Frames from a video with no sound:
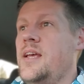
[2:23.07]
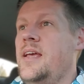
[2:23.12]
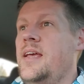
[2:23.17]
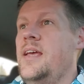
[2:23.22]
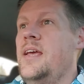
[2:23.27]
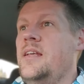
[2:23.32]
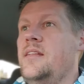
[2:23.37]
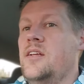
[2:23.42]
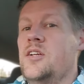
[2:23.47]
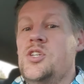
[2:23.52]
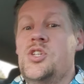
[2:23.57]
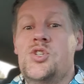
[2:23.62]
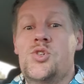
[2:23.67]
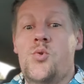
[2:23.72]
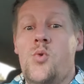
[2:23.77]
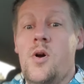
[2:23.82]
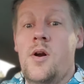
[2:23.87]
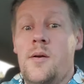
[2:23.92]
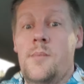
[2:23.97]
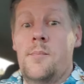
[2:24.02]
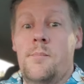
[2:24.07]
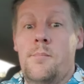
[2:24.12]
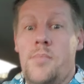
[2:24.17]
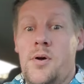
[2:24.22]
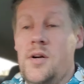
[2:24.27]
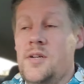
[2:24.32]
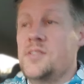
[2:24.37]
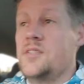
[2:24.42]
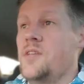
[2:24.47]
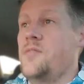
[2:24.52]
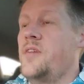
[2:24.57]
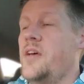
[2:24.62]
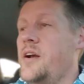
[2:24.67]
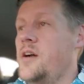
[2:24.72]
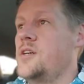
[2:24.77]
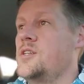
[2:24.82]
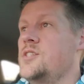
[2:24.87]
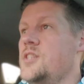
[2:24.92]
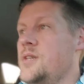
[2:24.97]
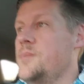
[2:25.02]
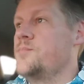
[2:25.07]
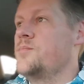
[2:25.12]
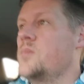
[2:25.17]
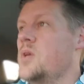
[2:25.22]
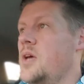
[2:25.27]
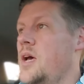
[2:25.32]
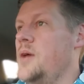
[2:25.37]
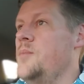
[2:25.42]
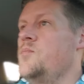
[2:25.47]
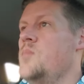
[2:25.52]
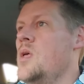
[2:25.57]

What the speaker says: and a short burst of energy. Okay.